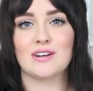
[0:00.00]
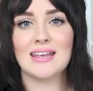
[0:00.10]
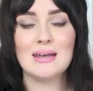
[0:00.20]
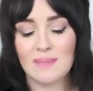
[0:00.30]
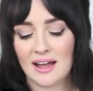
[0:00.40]
for a
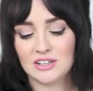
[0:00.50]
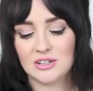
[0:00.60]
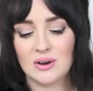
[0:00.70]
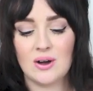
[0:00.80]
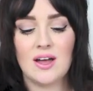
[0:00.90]
neat
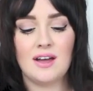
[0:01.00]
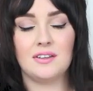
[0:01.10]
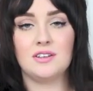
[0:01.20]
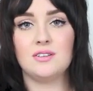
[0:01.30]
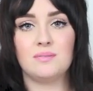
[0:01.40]
manicure.
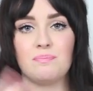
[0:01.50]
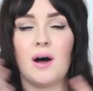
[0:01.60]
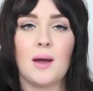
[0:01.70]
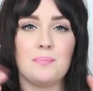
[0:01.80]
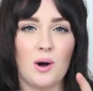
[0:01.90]

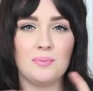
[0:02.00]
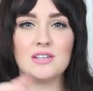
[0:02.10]
But I pop